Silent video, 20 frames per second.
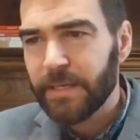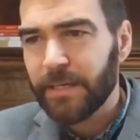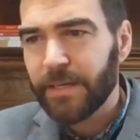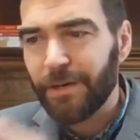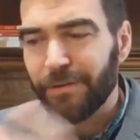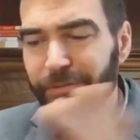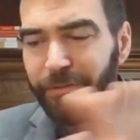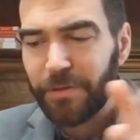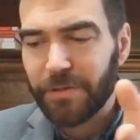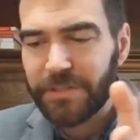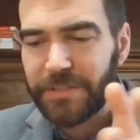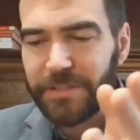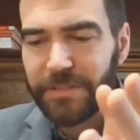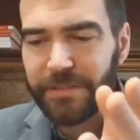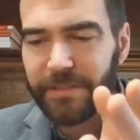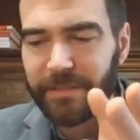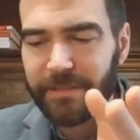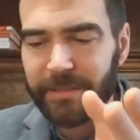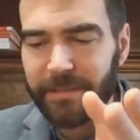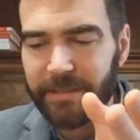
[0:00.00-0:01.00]
Of course, you're
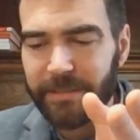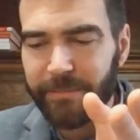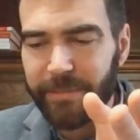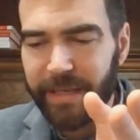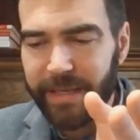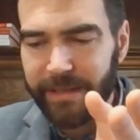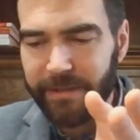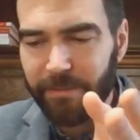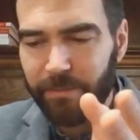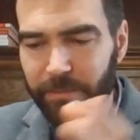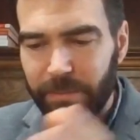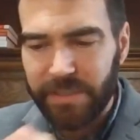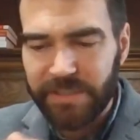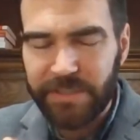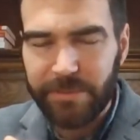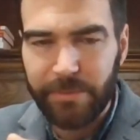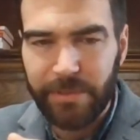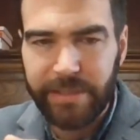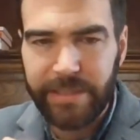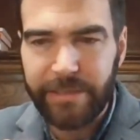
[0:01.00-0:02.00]
not going to make
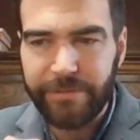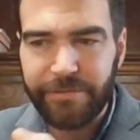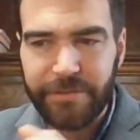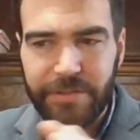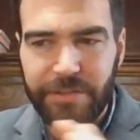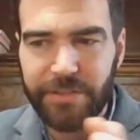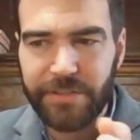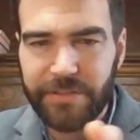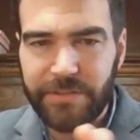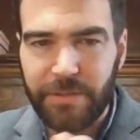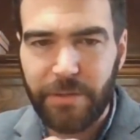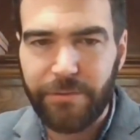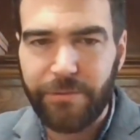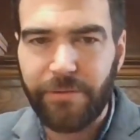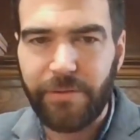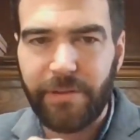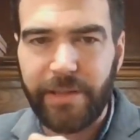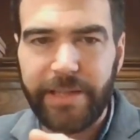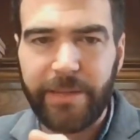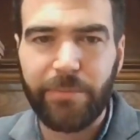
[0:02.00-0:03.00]
much money if you just
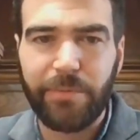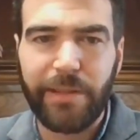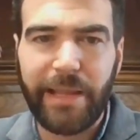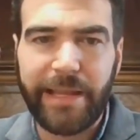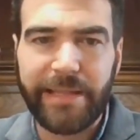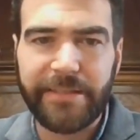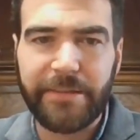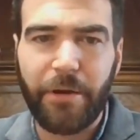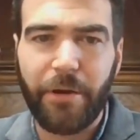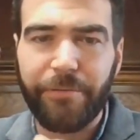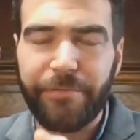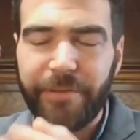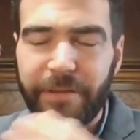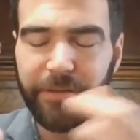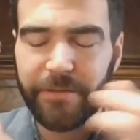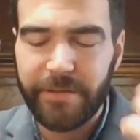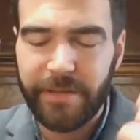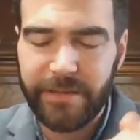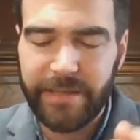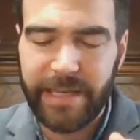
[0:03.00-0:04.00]
offer like bland coffee. You're
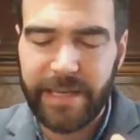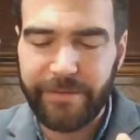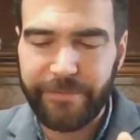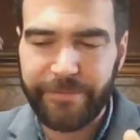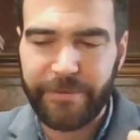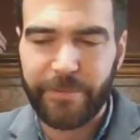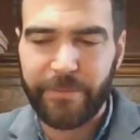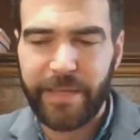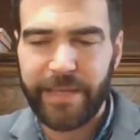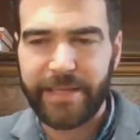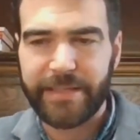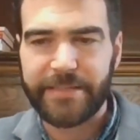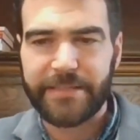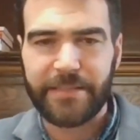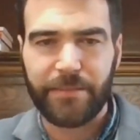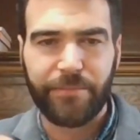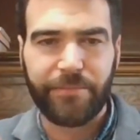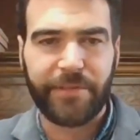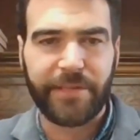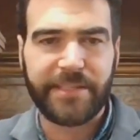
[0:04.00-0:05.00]
going to have to make it
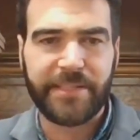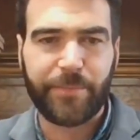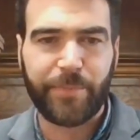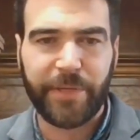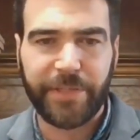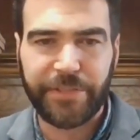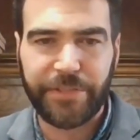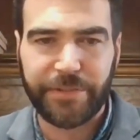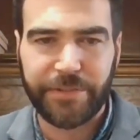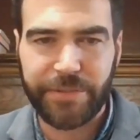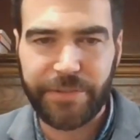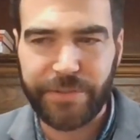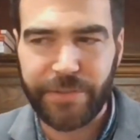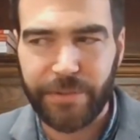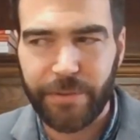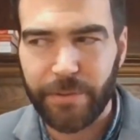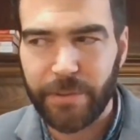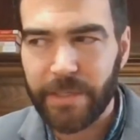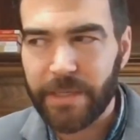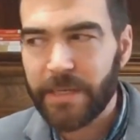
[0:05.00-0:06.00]
something special.
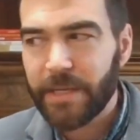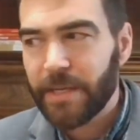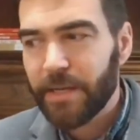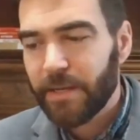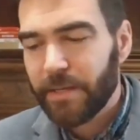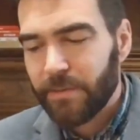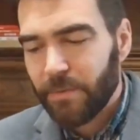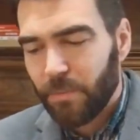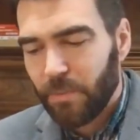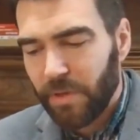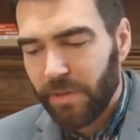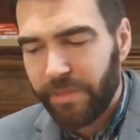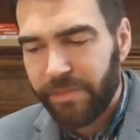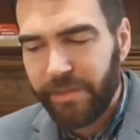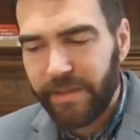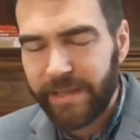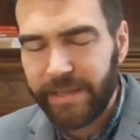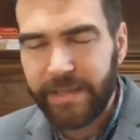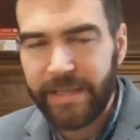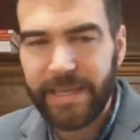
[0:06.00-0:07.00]
So one
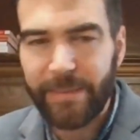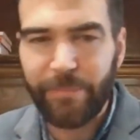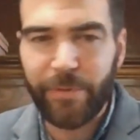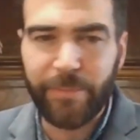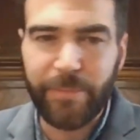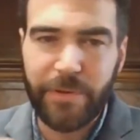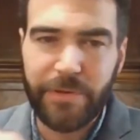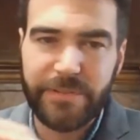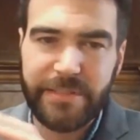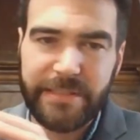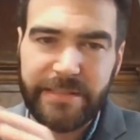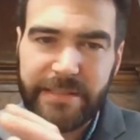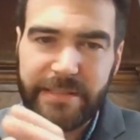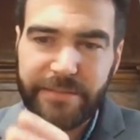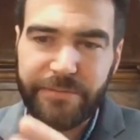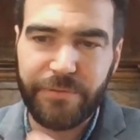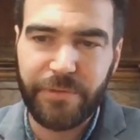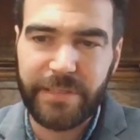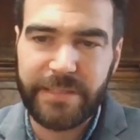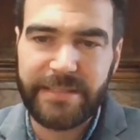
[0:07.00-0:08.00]
thing he proposes
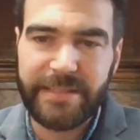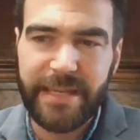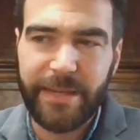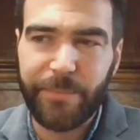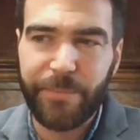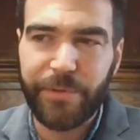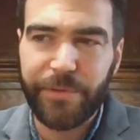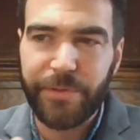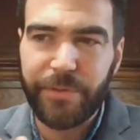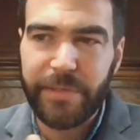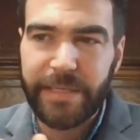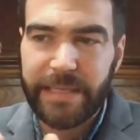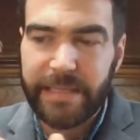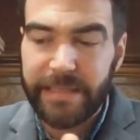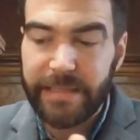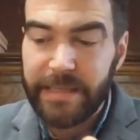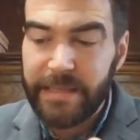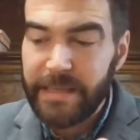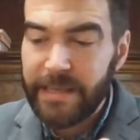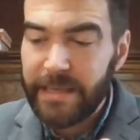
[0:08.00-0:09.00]
is, for example, you can